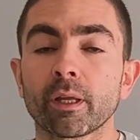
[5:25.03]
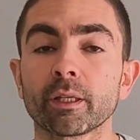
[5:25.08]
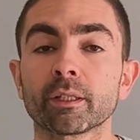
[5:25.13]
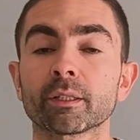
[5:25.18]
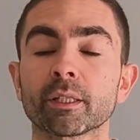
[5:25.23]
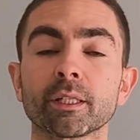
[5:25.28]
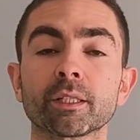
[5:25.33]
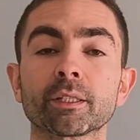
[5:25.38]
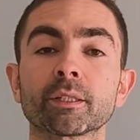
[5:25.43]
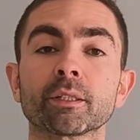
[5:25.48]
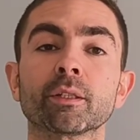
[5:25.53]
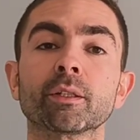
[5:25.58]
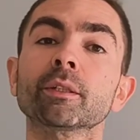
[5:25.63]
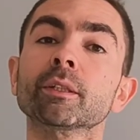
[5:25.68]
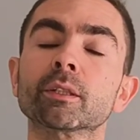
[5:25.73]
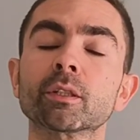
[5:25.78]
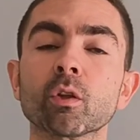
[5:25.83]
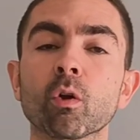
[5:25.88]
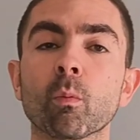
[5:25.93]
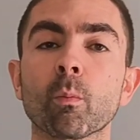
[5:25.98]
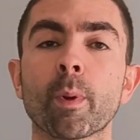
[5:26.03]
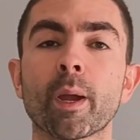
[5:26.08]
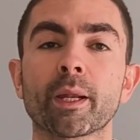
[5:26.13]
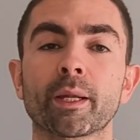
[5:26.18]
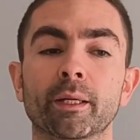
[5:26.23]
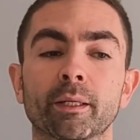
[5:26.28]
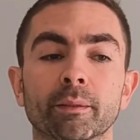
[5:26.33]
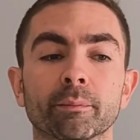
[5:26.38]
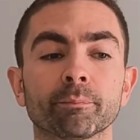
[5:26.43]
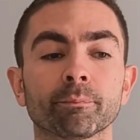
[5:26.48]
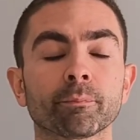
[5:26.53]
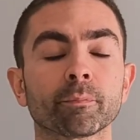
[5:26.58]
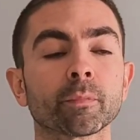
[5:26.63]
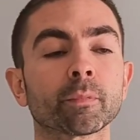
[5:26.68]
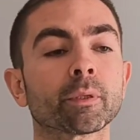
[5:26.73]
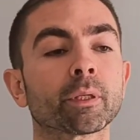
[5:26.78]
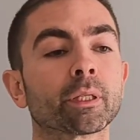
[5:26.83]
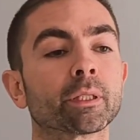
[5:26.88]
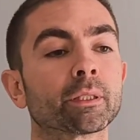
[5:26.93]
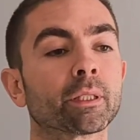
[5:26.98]
Is no better
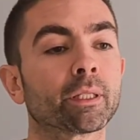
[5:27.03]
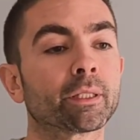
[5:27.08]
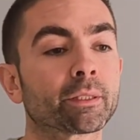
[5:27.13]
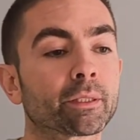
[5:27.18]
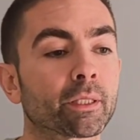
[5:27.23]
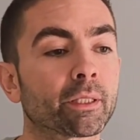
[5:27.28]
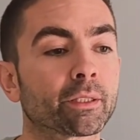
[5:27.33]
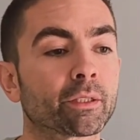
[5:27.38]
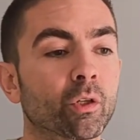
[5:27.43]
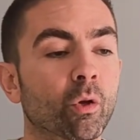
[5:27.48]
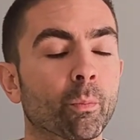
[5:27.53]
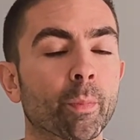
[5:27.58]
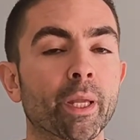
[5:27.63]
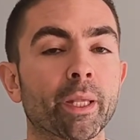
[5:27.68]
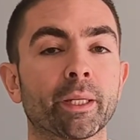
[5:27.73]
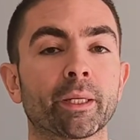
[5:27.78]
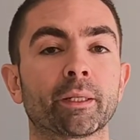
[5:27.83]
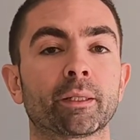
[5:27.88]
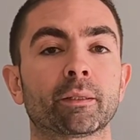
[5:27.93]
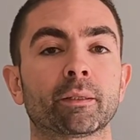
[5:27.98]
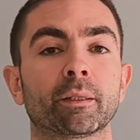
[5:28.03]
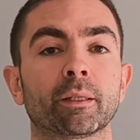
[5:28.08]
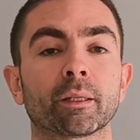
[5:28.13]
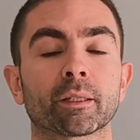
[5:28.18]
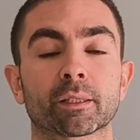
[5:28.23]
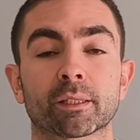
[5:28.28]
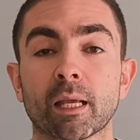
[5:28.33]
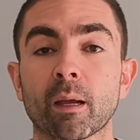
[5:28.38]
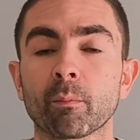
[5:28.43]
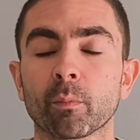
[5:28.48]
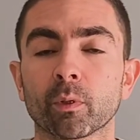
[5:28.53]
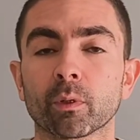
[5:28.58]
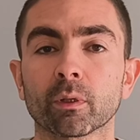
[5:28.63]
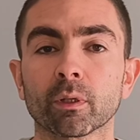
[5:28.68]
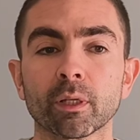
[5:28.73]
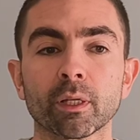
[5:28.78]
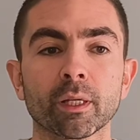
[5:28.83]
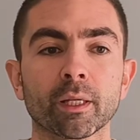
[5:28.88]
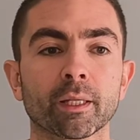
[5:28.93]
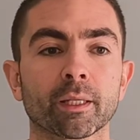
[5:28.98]
is no better
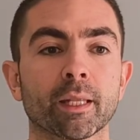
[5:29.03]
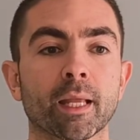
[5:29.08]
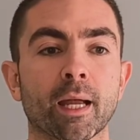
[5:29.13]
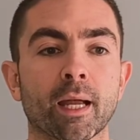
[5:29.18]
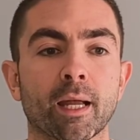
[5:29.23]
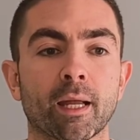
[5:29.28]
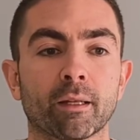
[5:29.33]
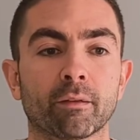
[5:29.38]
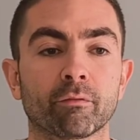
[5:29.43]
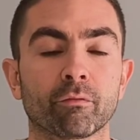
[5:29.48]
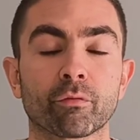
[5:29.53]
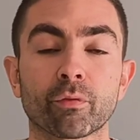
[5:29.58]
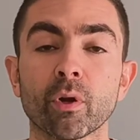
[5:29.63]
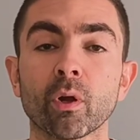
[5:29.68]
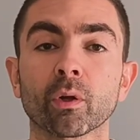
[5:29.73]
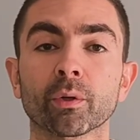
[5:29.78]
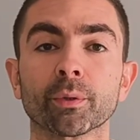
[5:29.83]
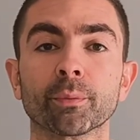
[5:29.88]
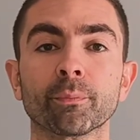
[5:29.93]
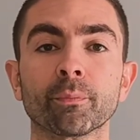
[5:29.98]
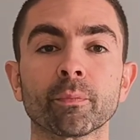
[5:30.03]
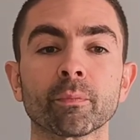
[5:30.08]
example than fraud,